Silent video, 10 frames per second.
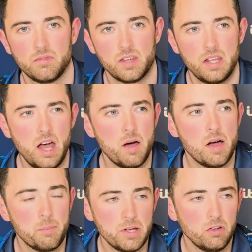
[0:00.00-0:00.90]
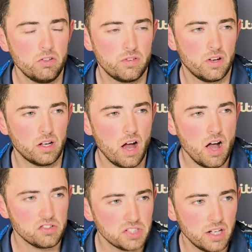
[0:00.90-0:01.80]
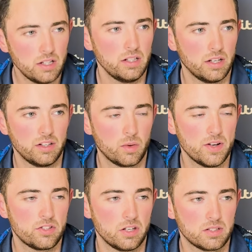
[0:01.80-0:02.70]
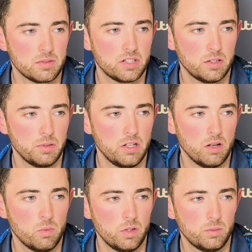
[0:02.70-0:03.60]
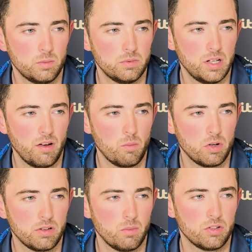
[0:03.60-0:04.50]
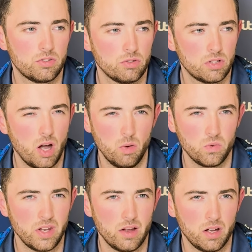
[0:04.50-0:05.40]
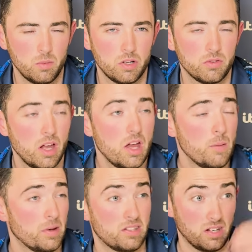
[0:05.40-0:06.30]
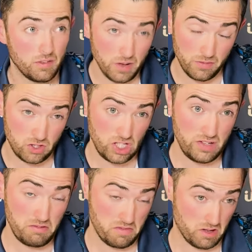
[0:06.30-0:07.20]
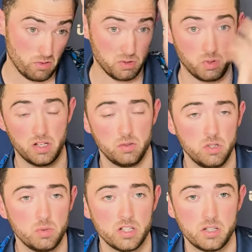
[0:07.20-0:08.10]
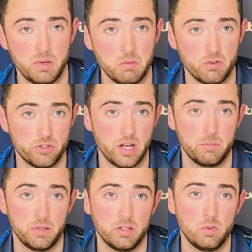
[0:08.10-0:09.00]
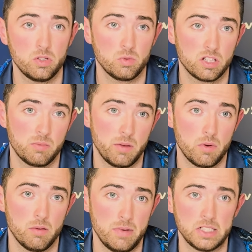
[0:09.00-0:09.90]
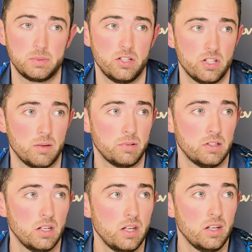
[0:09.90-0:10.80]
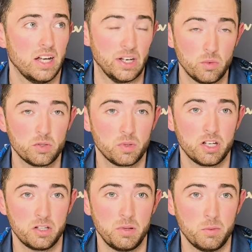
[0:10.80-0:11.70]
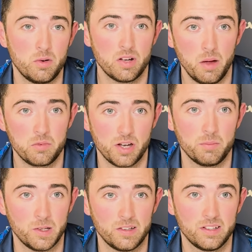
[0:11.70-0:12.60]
Yeah, I'll be honest with you. I got asked it earlier in a question. Someone said to me, you know, what's your goals now? Like, what? But I said, I've achieved everything I always wanted. I always wanted to be world champion. I always wanted to be world match play champion. And I always wanted to be world cup champion.